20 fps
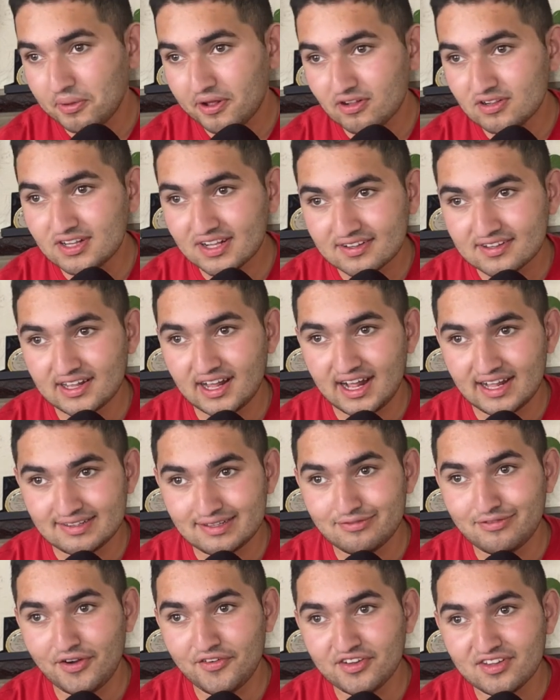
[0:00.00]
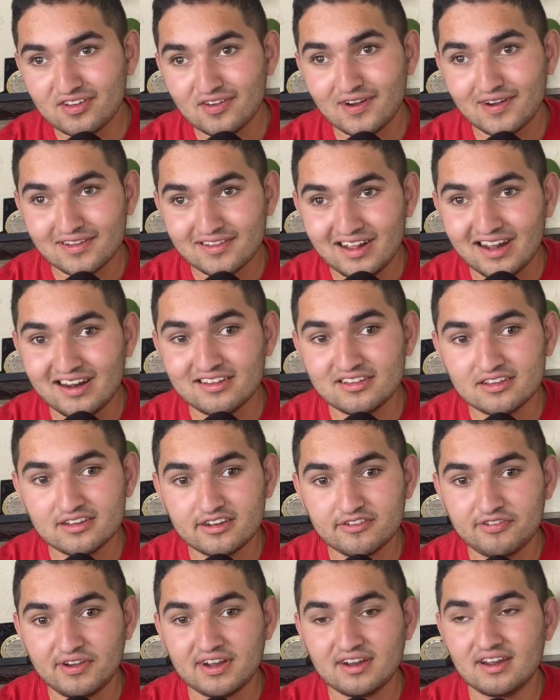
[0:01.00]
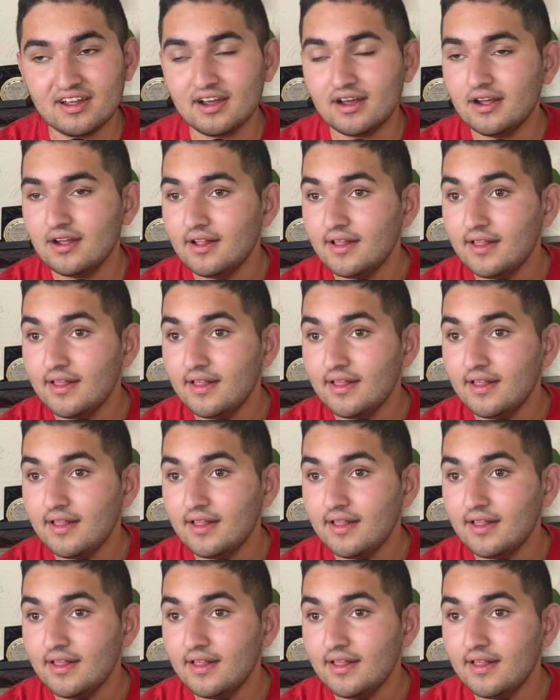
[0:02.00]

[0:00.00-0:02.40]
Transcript: Because this guy is a very, very talented defender.